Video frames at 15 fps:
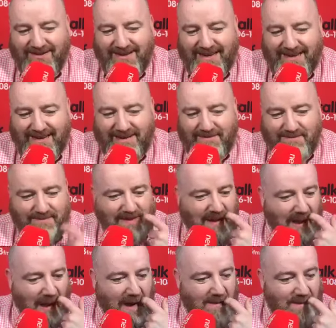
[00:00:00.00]
a
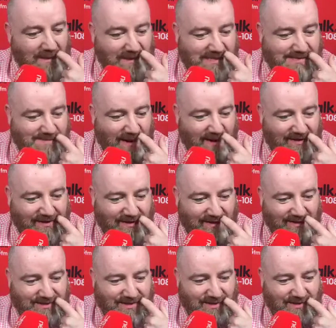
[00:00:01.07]
really smart
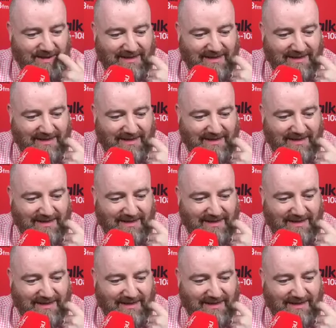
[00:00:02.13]
girl too.